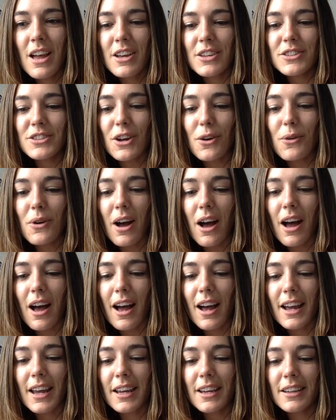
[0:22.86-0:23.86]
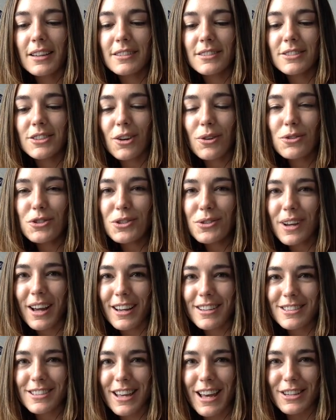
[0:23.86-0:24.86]
So, I told you
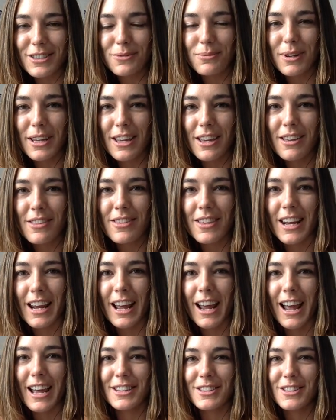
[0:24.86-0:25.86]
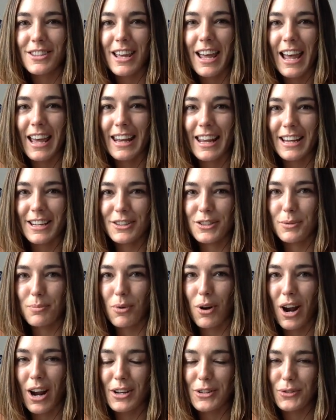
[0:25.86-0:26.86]
guys last week that I had, had a
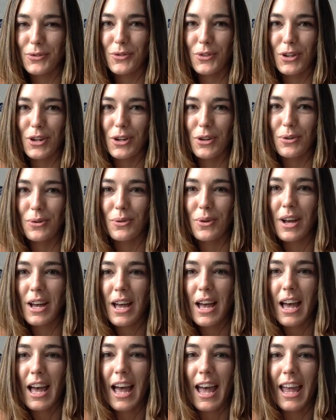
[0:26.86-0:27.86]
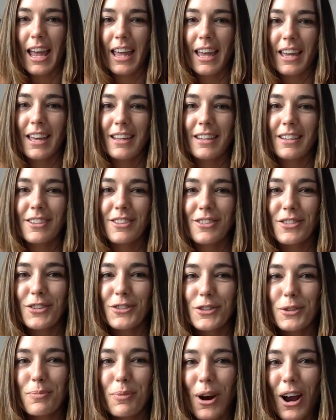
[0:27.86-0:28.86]
surprise for you, and the
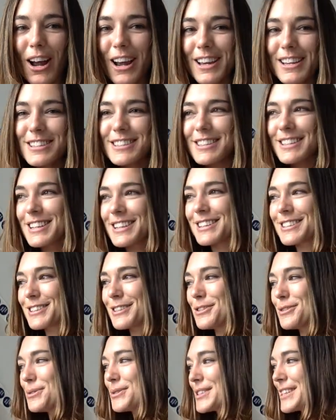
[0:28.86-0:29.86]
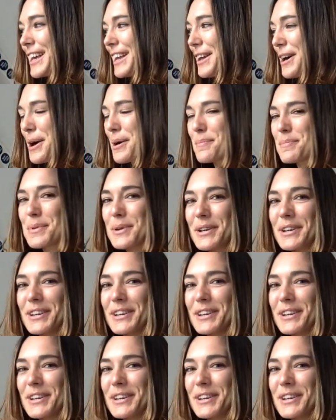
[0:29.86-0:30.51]
surprise is a new setup.